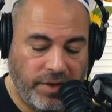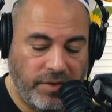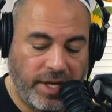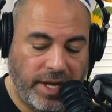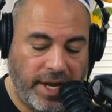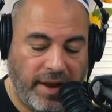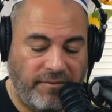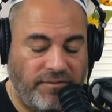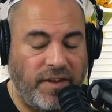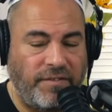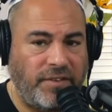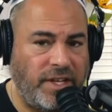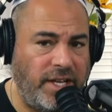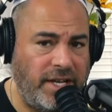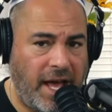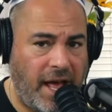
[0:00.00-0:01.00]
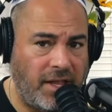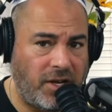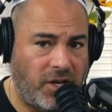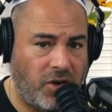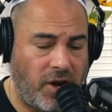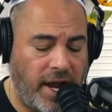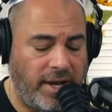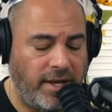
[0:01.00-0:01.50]
you can get a
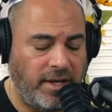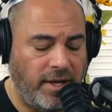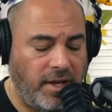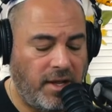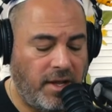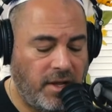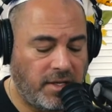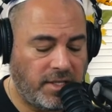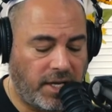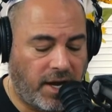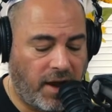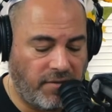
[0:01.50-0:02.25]
$15 credit to